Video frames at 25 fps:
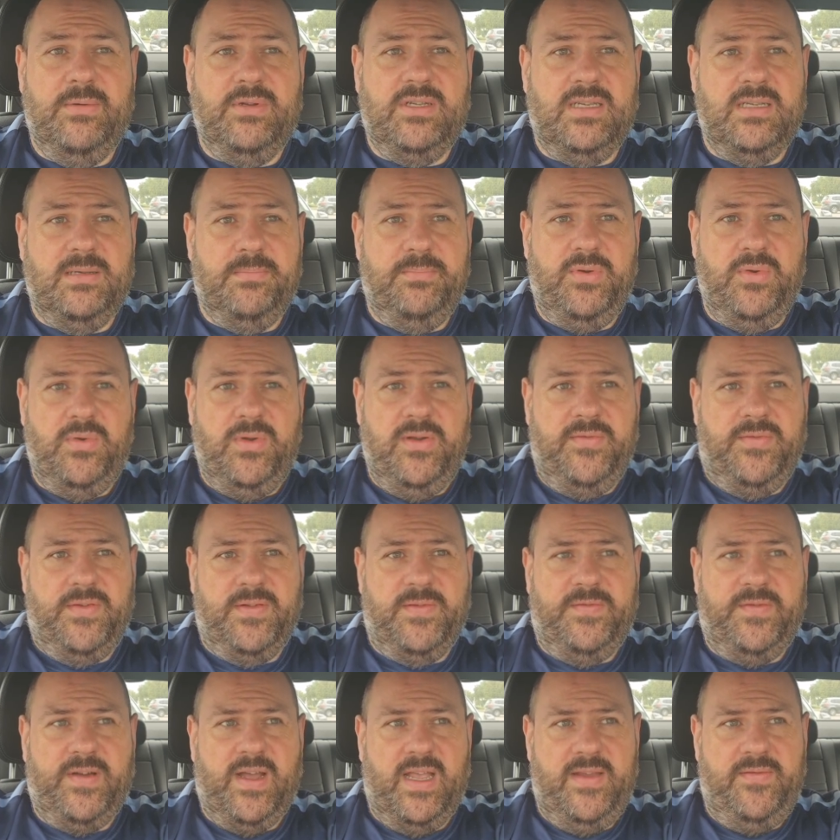which is a
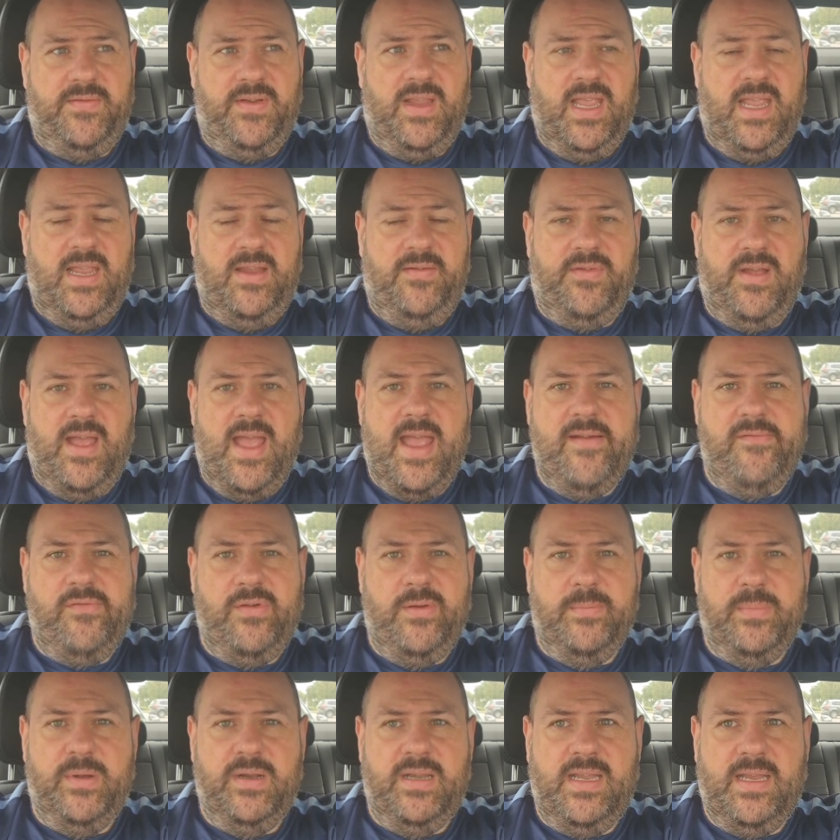beautiful 5k for
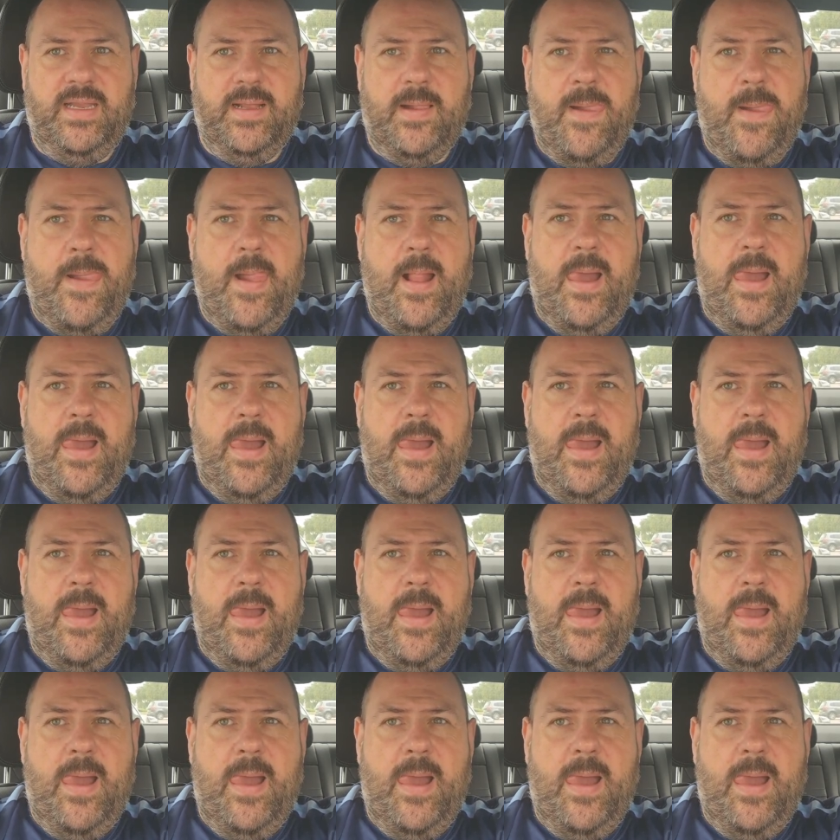everybody.